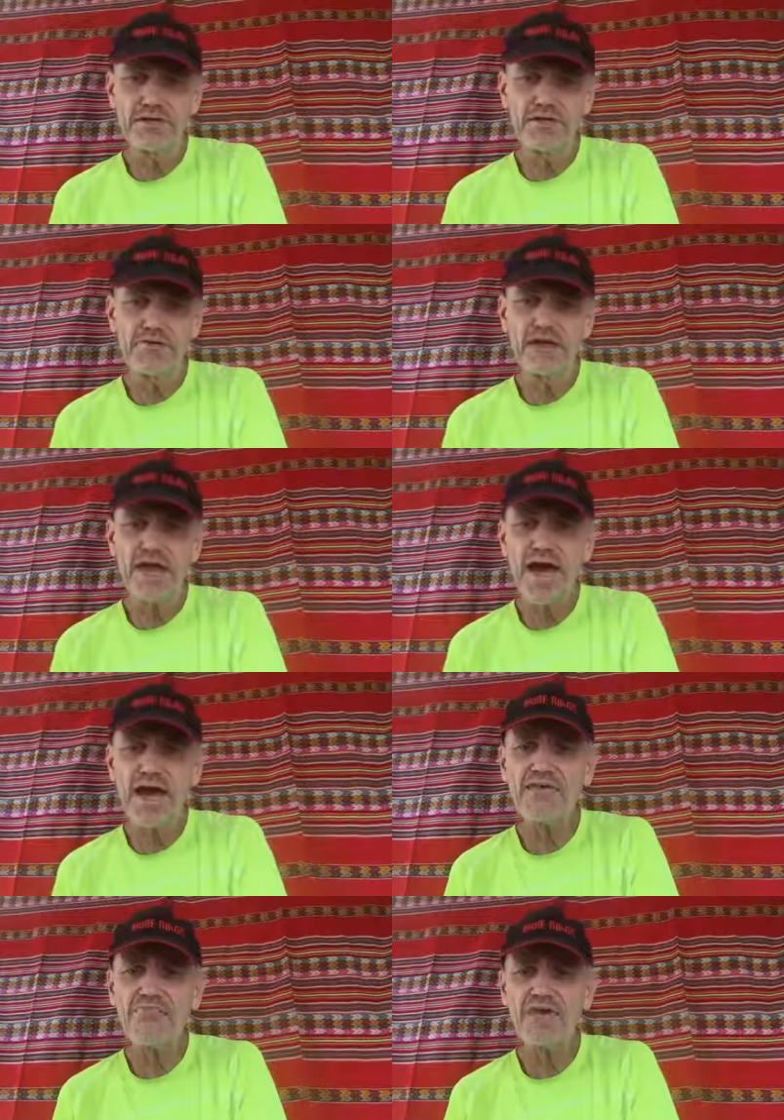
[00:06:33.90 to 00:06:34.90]
there. They
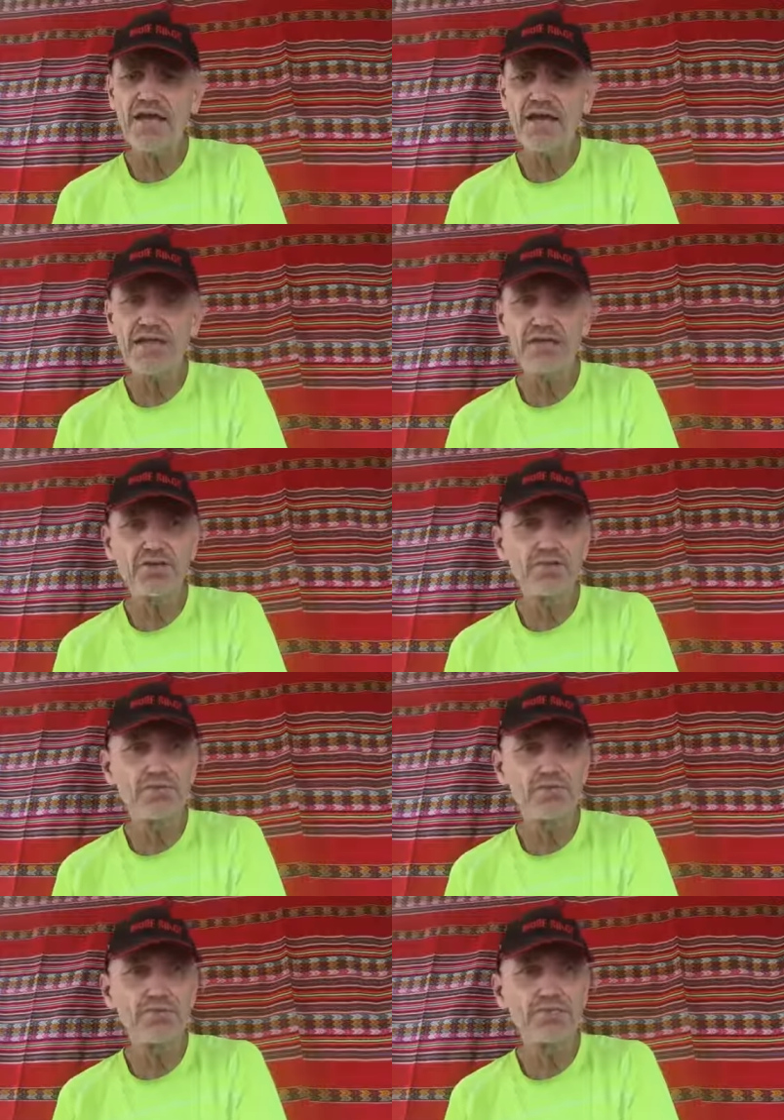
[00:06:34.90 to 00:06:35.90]
have a
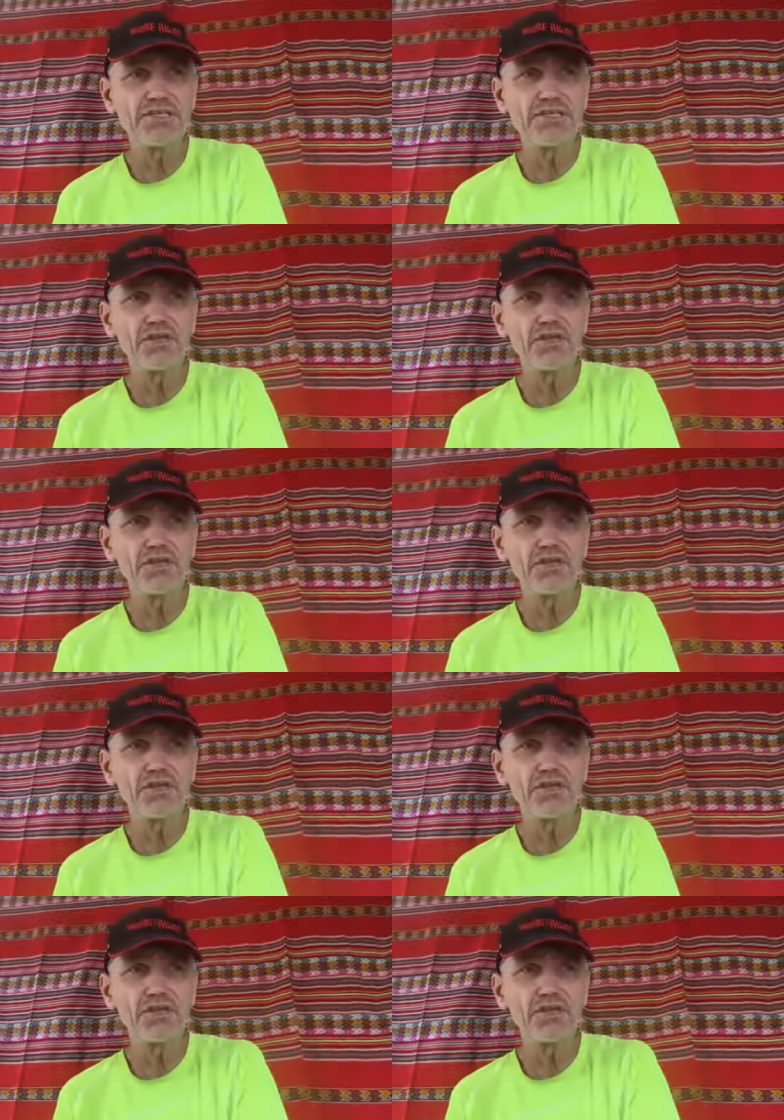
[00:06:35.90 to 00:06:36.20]
community